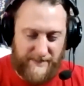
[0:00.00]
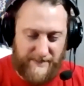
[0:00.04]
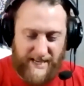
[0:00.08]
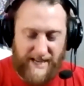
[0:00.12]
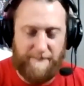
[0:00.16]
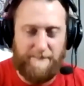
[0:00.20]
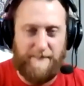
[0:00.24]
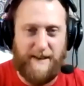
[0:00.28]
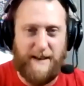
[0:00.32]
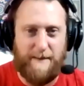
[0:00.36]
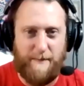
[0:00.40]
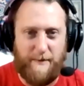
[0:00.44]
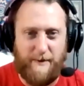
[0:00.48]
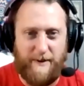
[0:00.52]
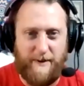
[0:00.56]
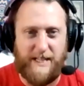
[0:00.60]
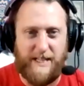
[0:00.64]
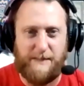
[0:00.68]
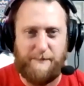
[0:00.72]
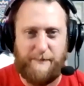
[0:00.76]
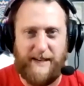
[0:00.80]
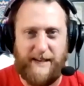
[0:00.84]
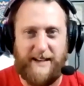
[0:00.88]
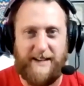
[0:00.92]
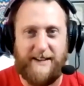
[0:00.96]
dead
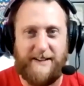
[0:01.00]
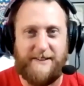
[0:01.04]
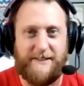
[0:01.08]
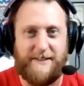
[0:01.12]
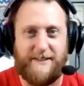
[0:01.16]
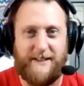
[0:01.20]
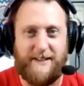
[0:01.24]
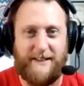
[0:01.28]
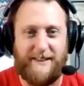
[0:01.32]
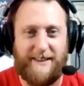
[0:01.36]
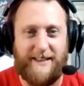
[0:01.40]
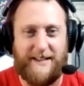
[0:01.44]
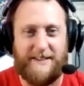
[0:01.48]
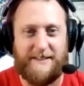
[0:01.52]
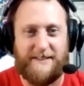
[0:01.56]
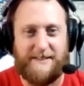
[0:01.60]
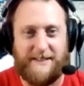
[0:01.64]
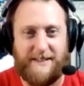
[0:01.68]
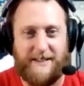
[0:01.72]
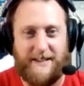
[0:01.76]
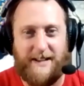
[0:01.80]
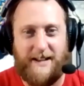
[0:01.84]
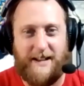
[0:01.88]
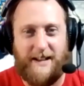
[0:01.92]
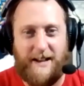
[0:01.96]
memories page and
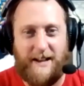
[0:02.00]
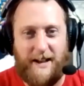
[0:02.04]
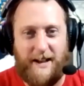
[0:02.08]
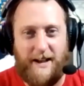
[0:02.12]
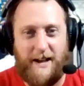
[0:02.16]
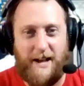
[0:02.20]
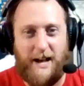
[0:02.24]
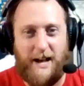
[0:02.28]
that's yeah